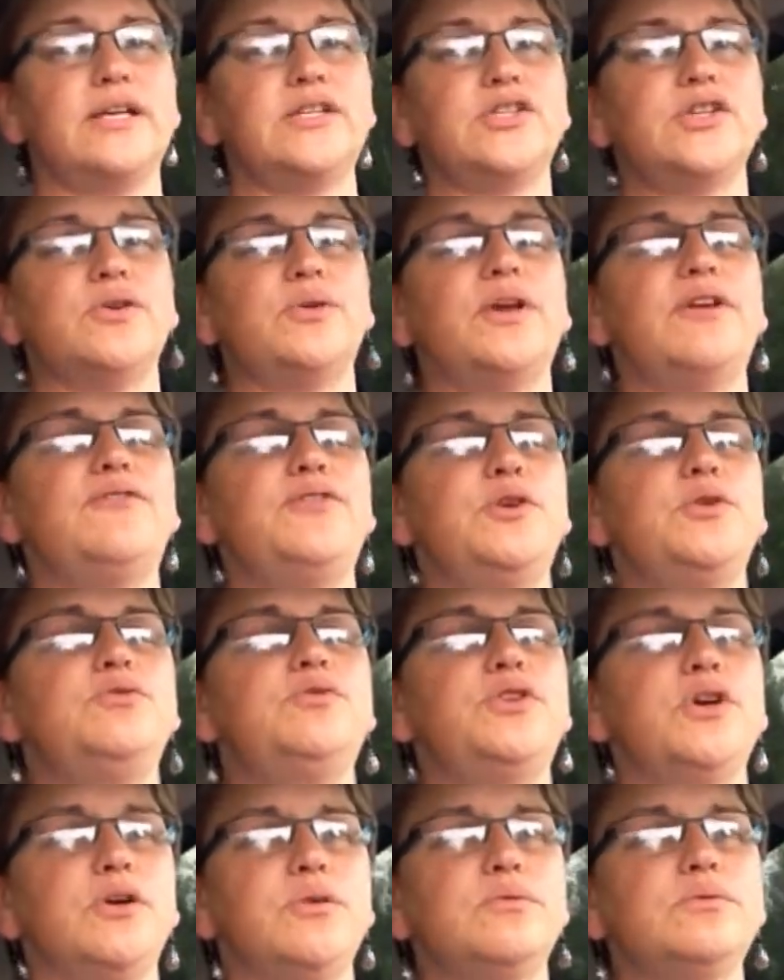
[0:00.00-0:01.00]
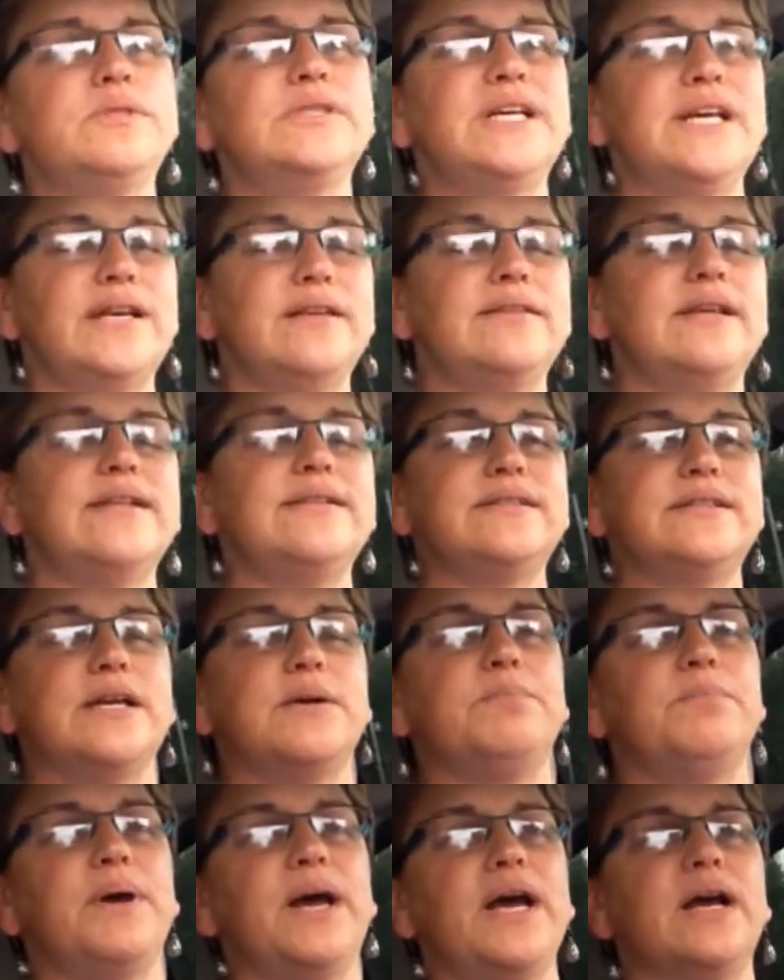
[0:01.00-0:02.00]
so if you don't take that
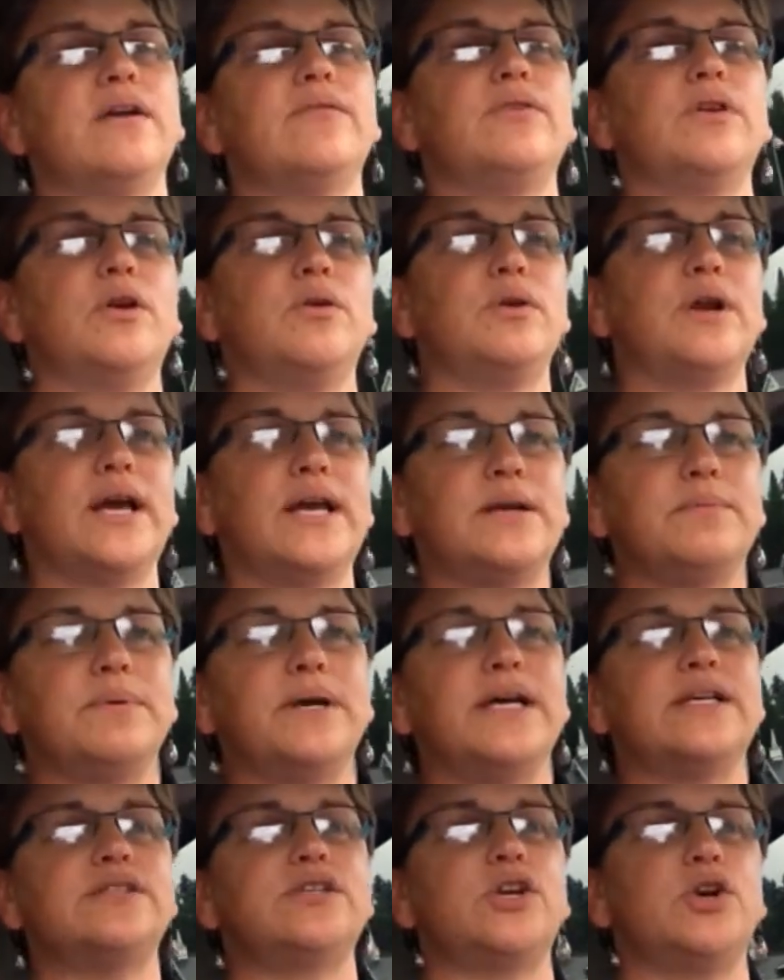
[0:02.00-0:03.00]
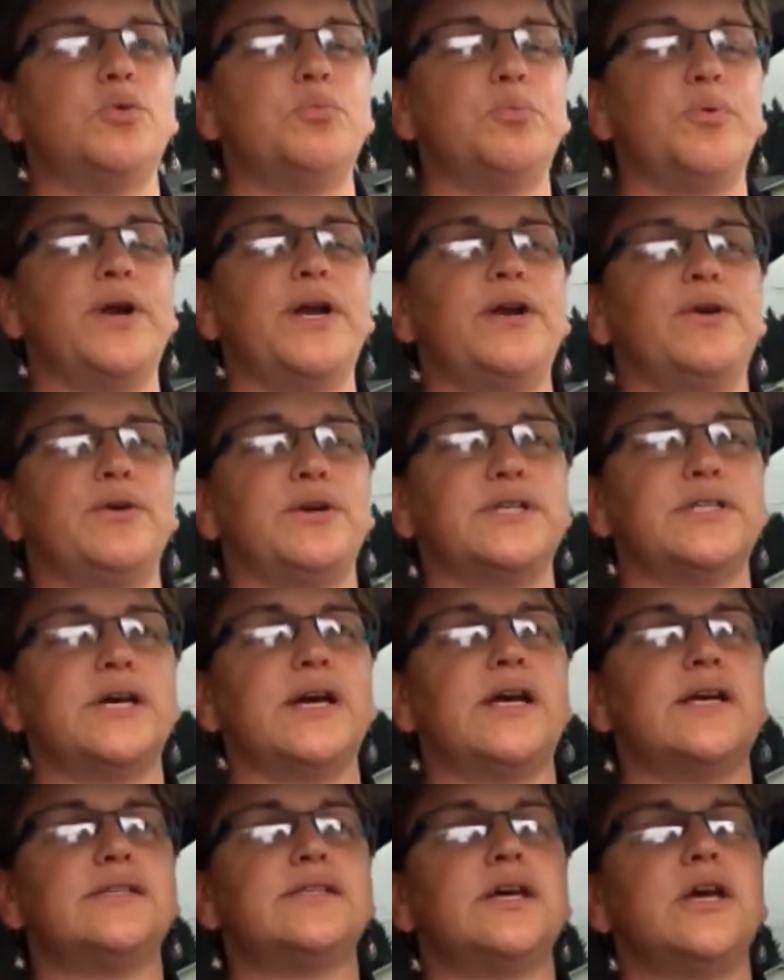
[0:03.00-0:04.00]
step back, if you don't itemize, you don't
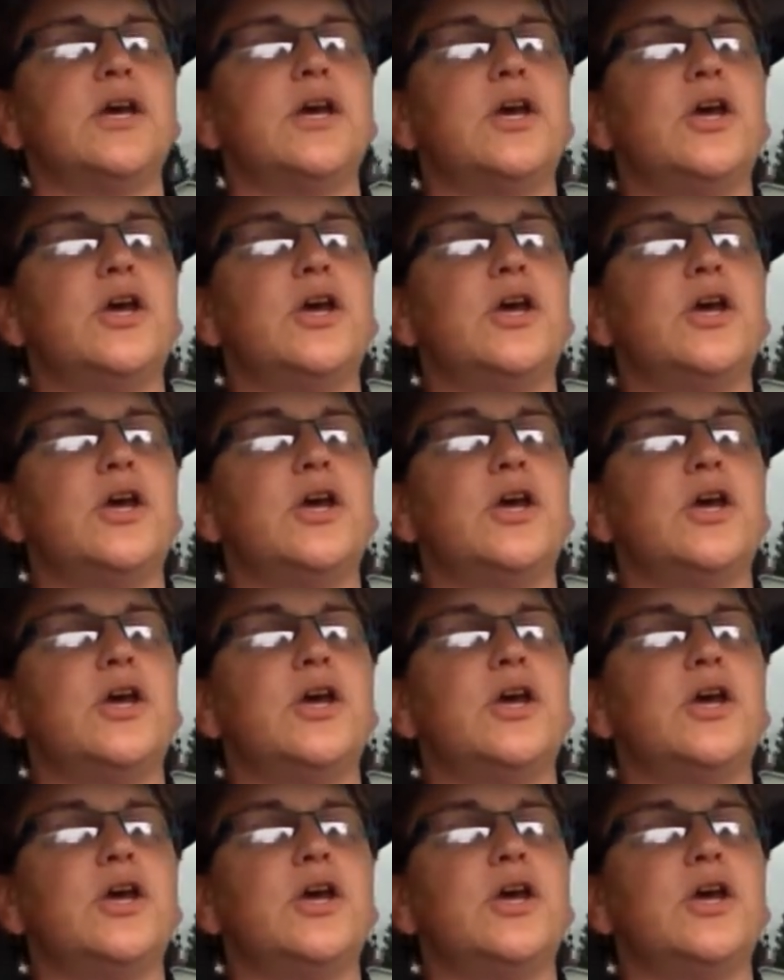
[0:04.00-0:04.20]
prioritize,